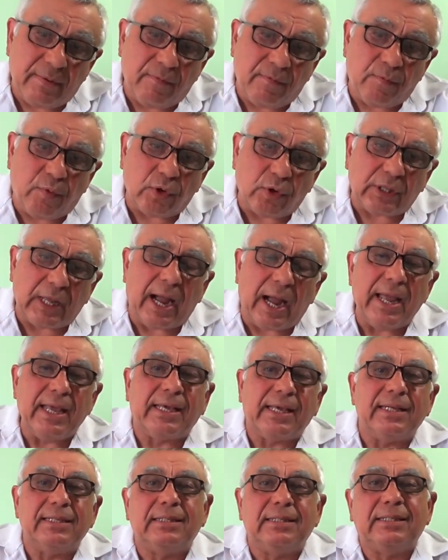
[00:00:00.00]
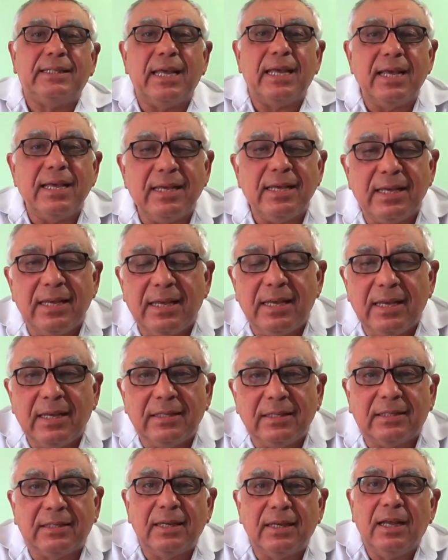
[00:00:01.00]
what I can say
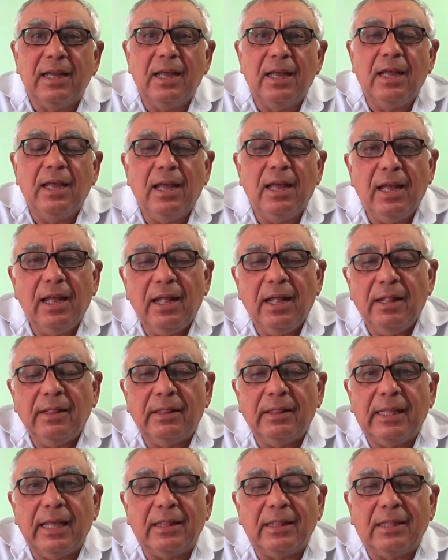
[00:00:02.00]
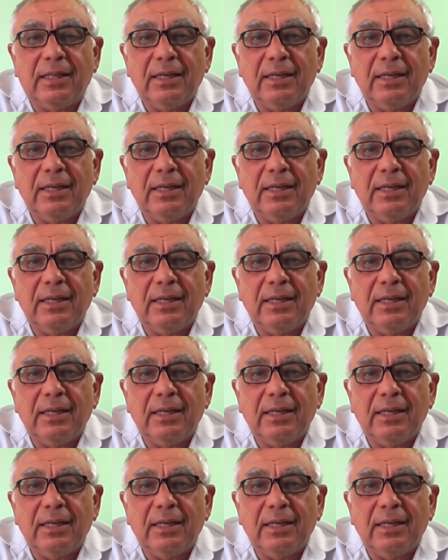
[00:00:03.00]
is that